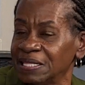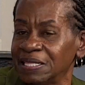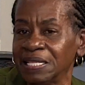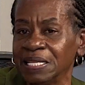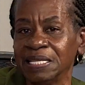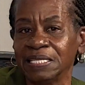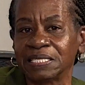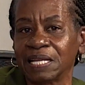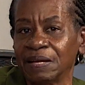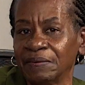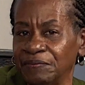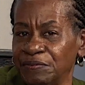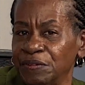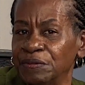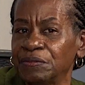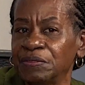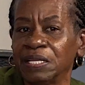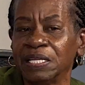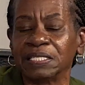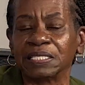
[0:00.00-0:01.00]
A few
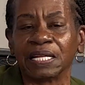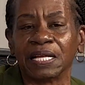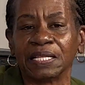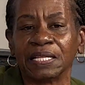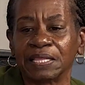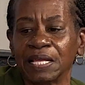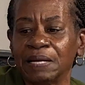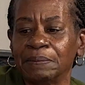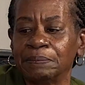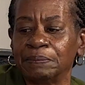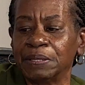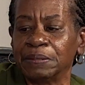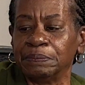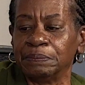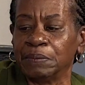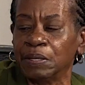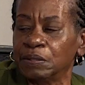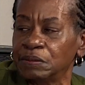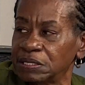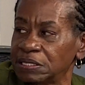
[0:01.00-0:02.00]
things like that, but
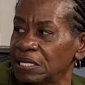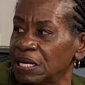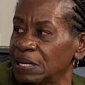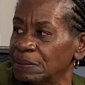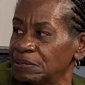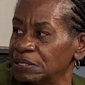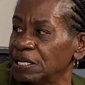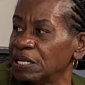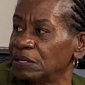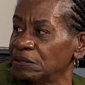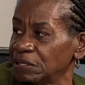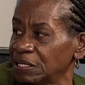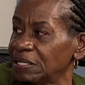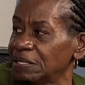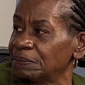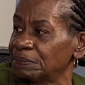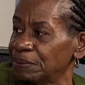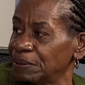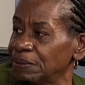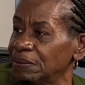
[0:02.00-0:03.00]
most times they're going to
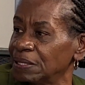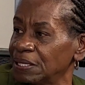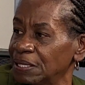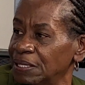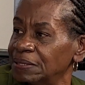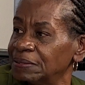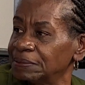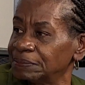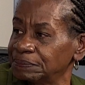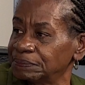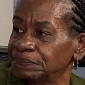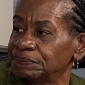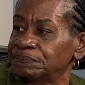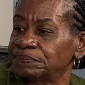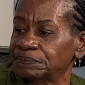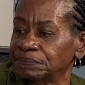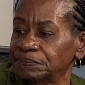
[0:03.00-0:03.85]
get penalized.